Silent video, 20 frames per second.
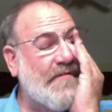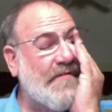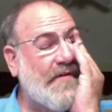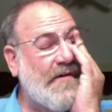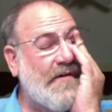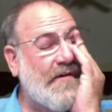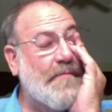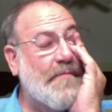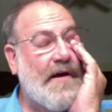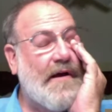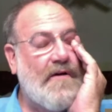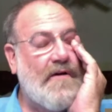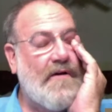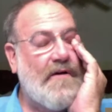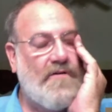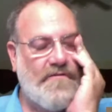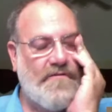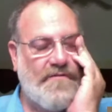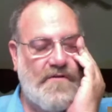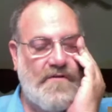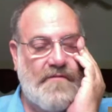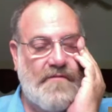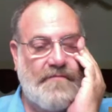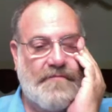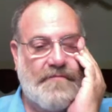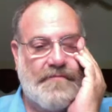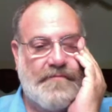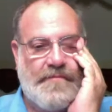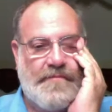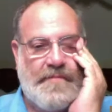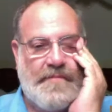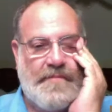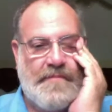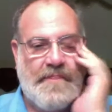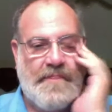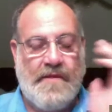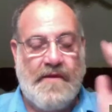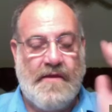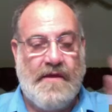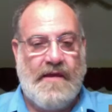very powerful.
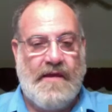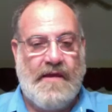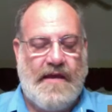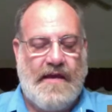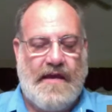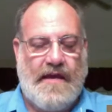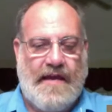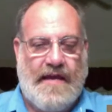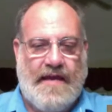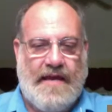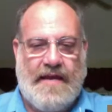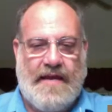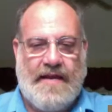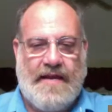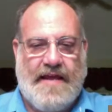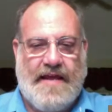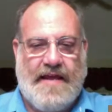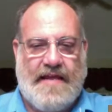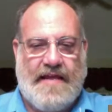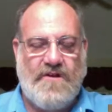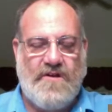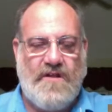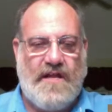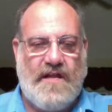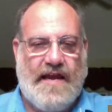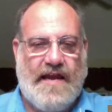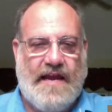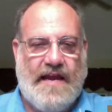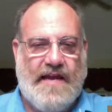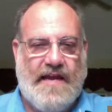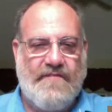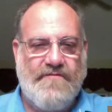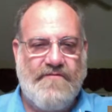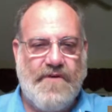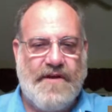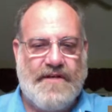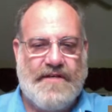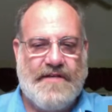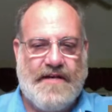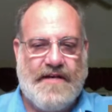And that's all I had
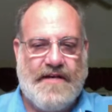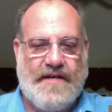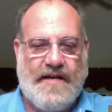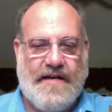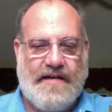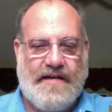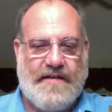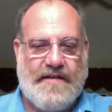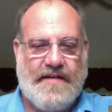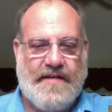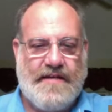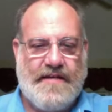for you tonight.